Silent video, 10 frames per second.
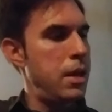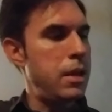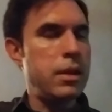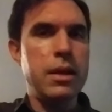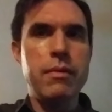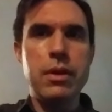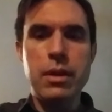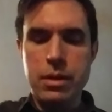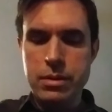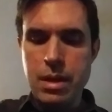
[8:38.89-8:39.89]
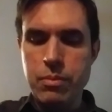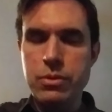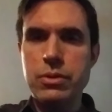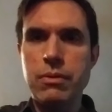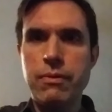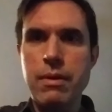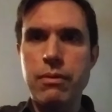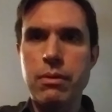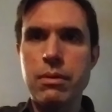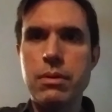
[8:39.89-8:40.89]
And then you have the E on top, which is the
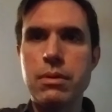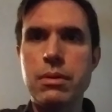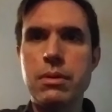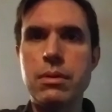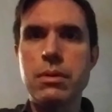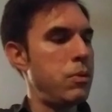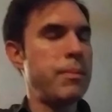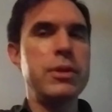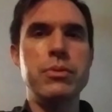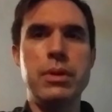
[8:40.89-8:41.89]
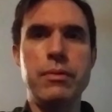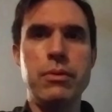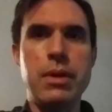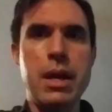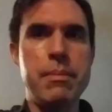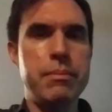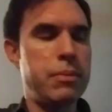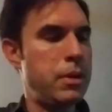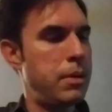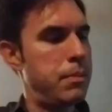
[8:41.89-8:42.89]
5th. What am I doing after that?
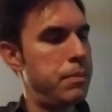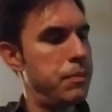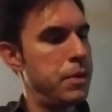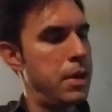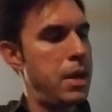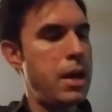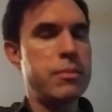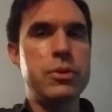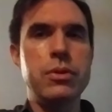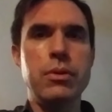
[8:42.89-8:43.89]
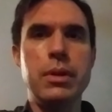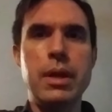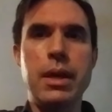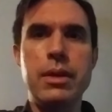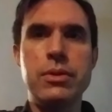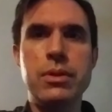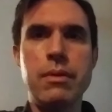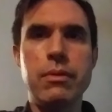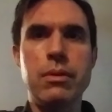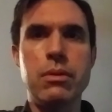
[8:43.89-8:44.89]
But I'm still in
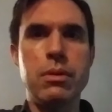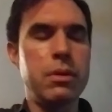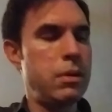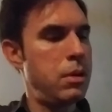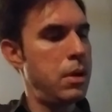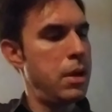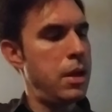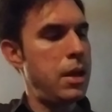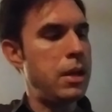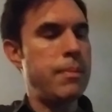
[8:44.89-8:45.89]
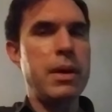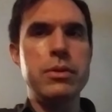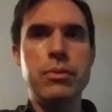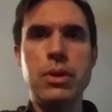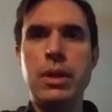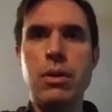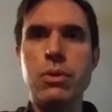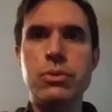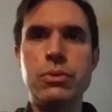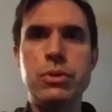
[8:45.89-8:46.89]
A7th, and I'm not doing any
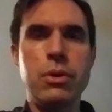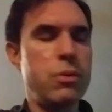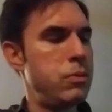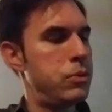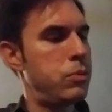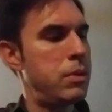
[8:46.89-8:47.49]
altered tones.